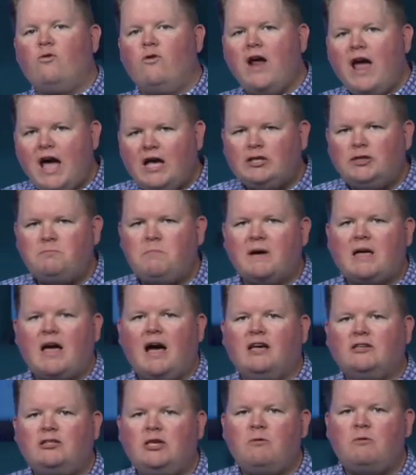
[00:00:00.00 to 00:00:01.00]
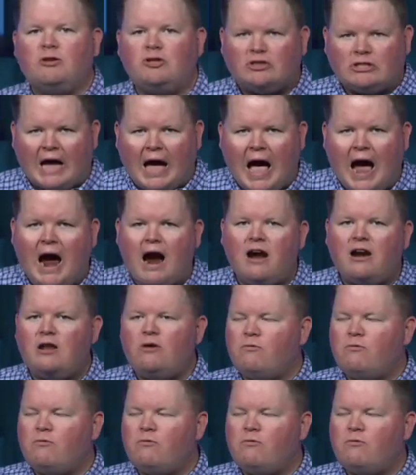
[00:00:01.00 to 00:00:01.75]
rest because he was tired,